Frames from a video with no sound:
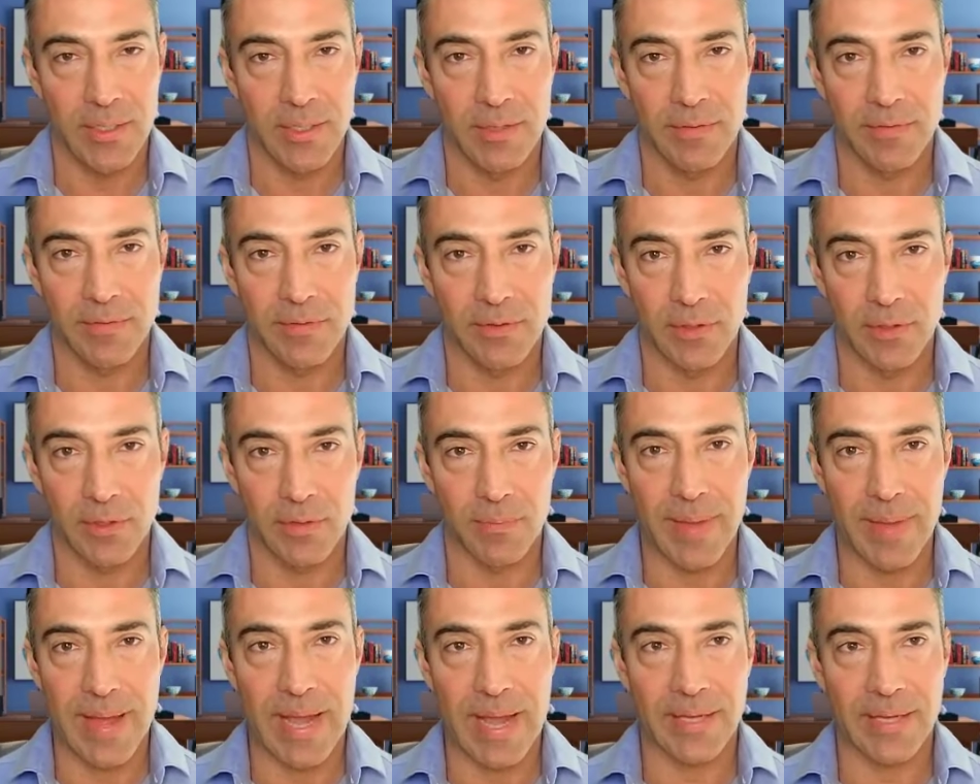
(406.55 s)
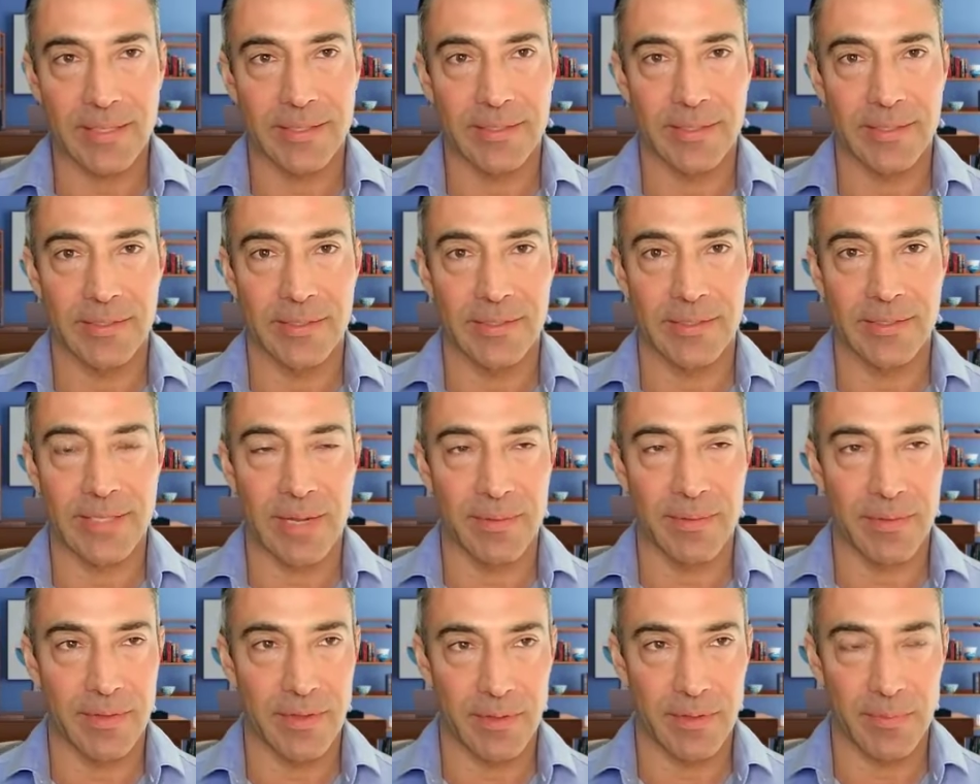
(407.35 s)
If you look back since the
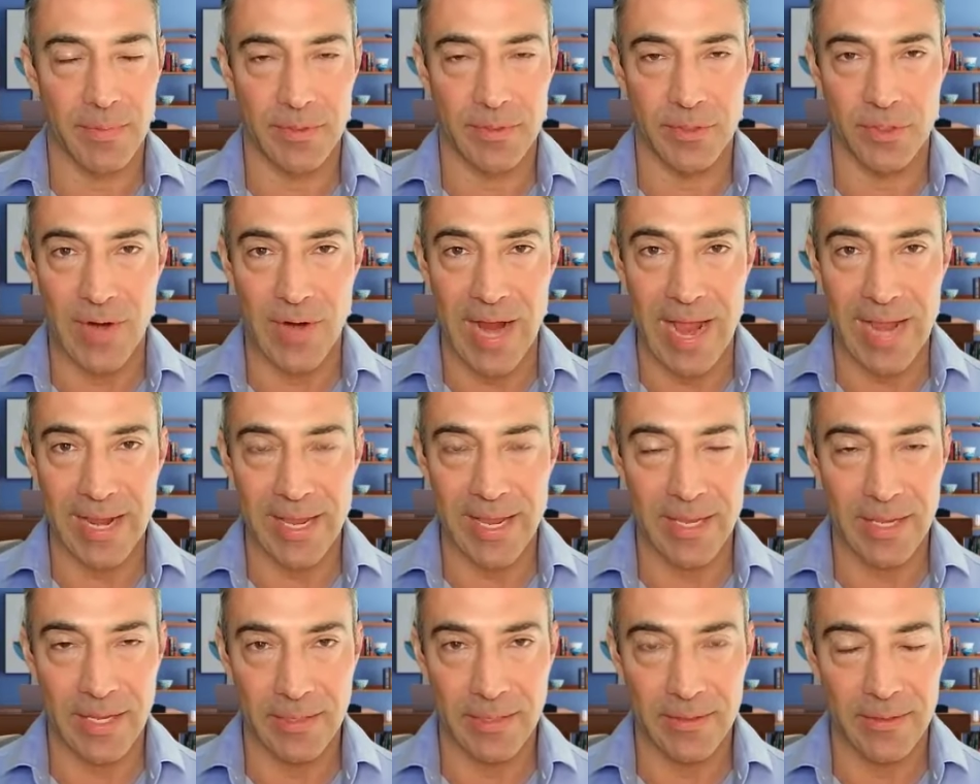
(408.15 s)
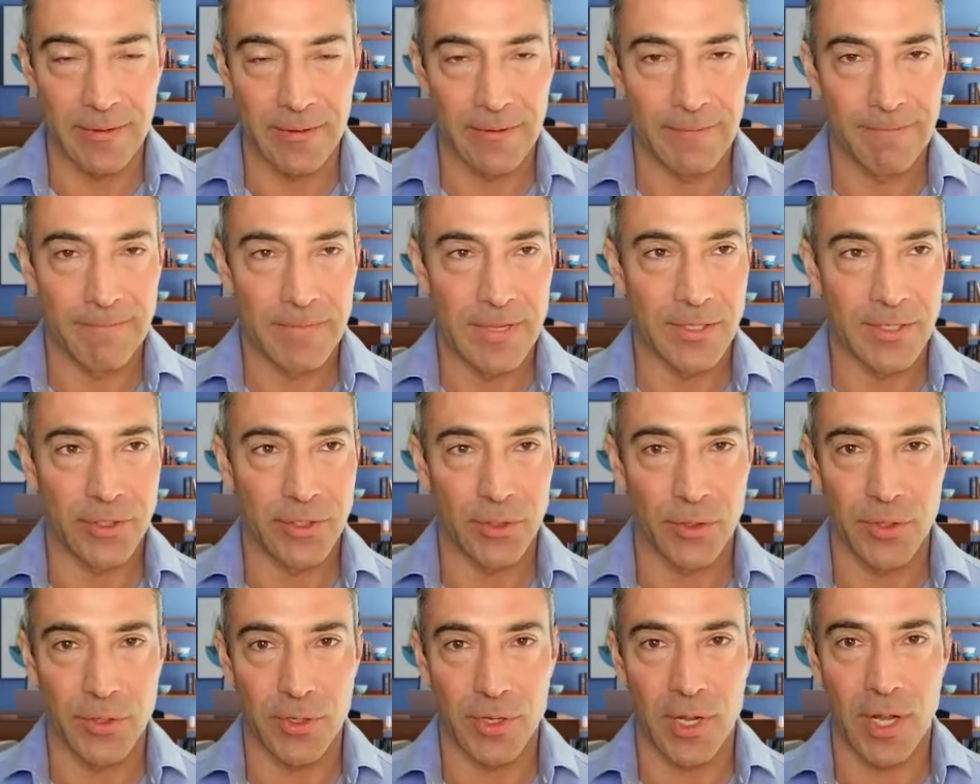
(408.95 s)
time that they've been tracking it, it's
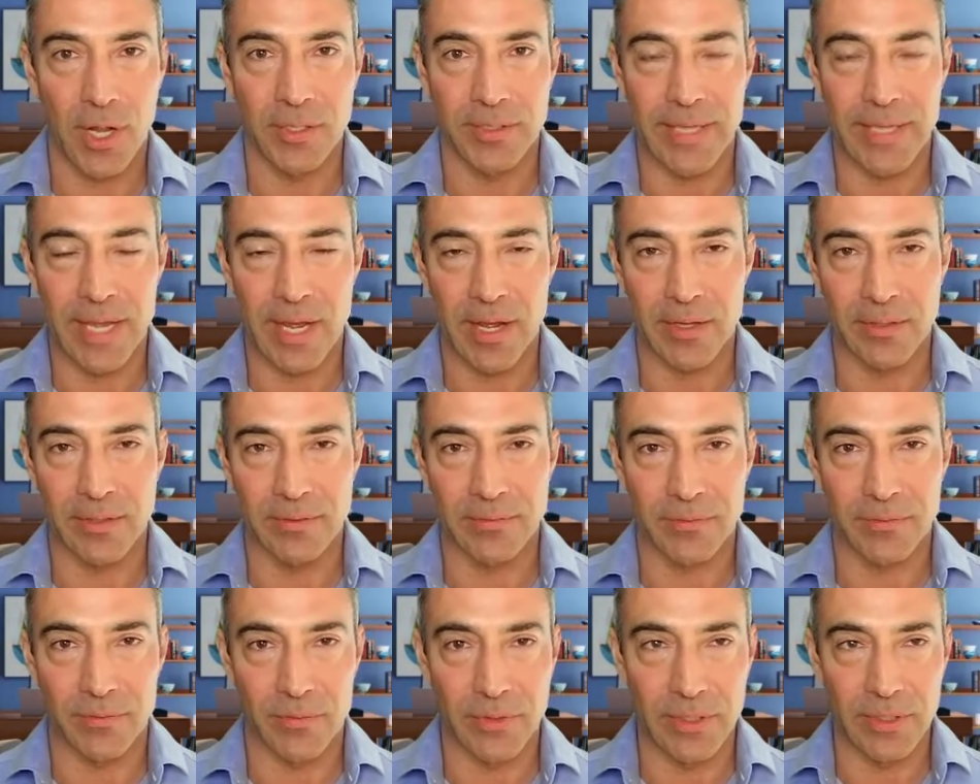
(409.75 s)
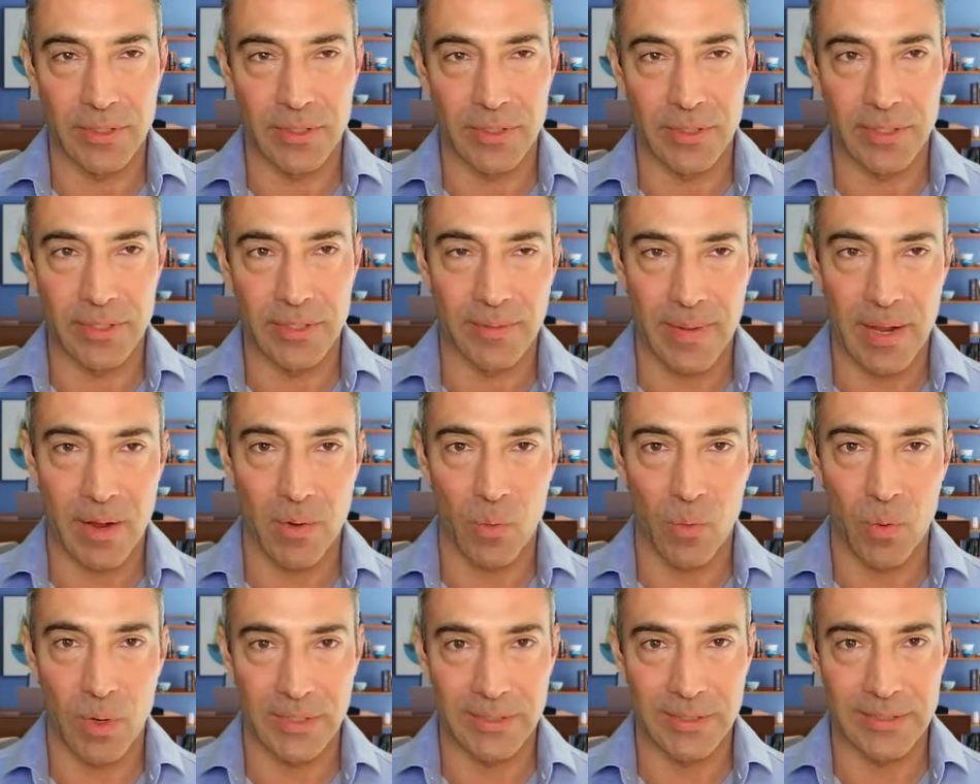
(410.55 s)
only gone down really
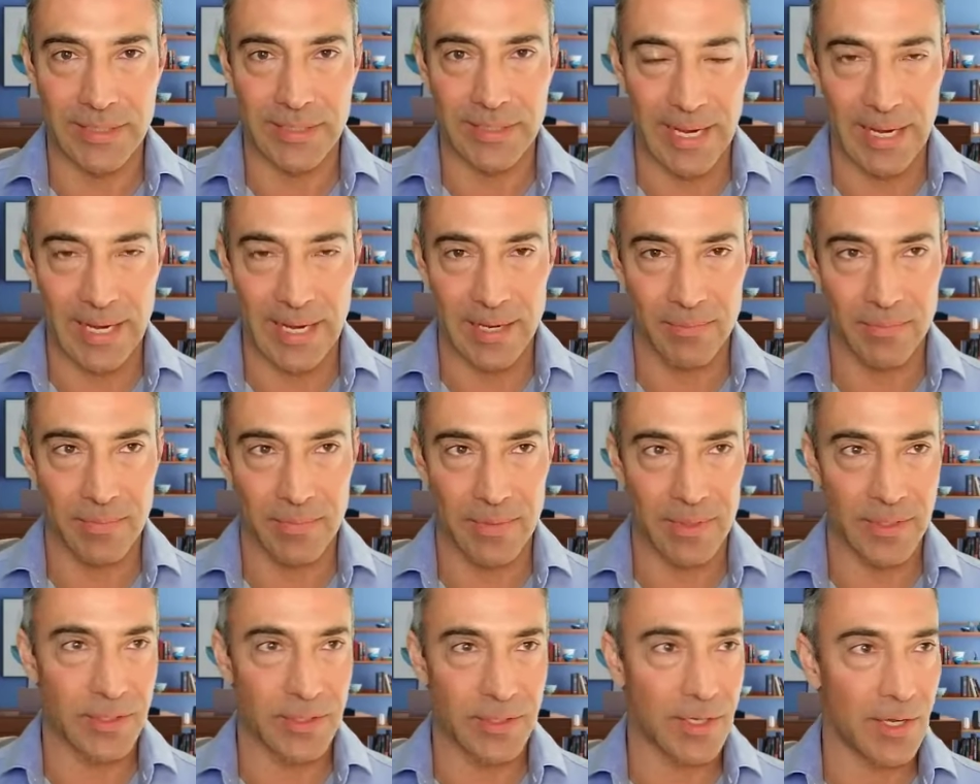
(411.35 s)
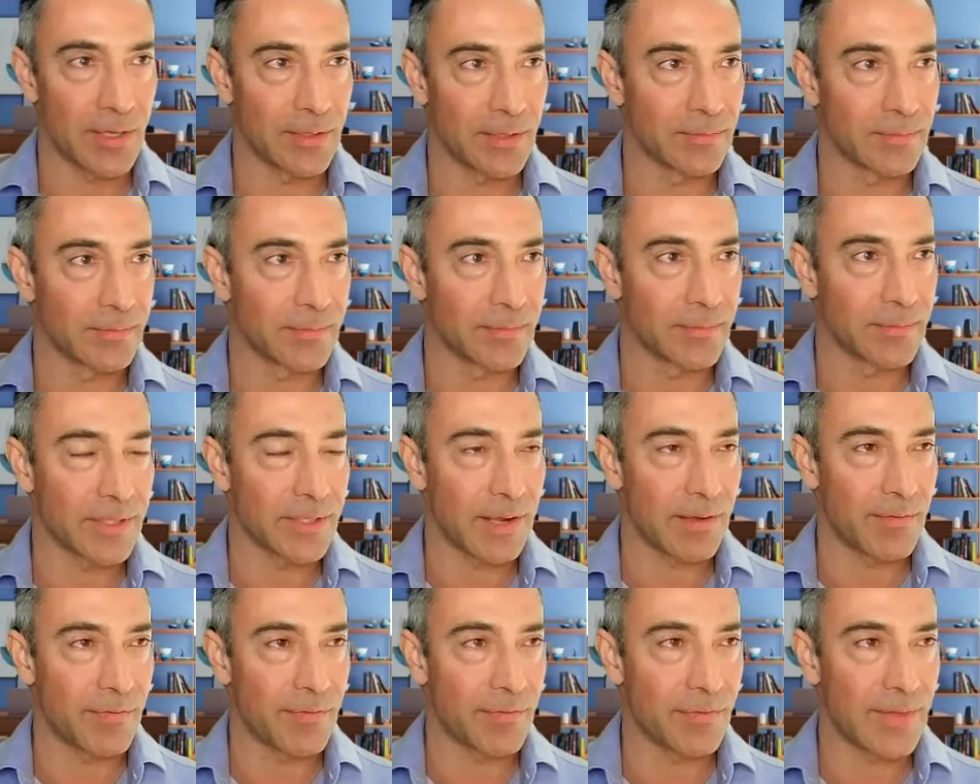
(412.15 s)
about one time. It's gone
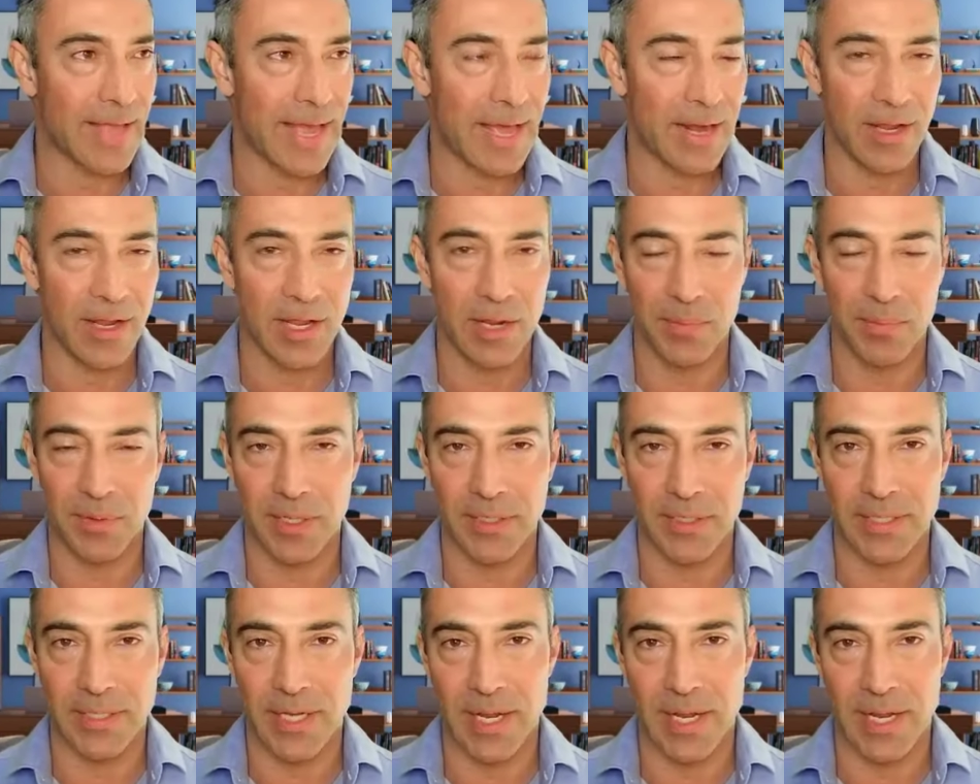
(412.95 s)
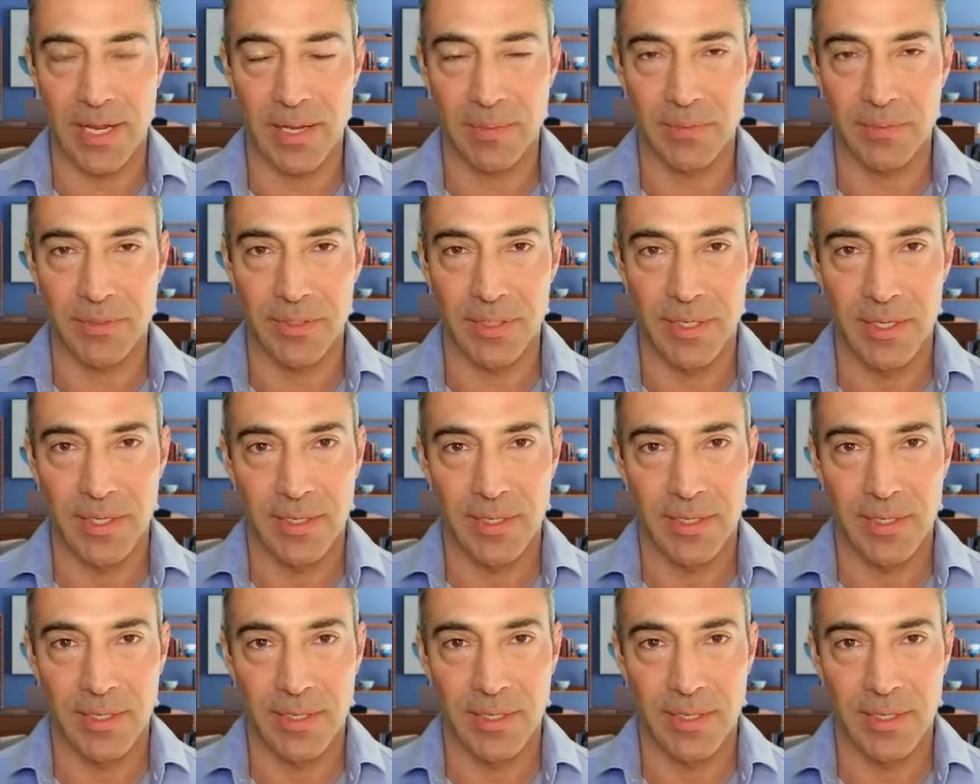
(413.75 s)
flat a couple of times.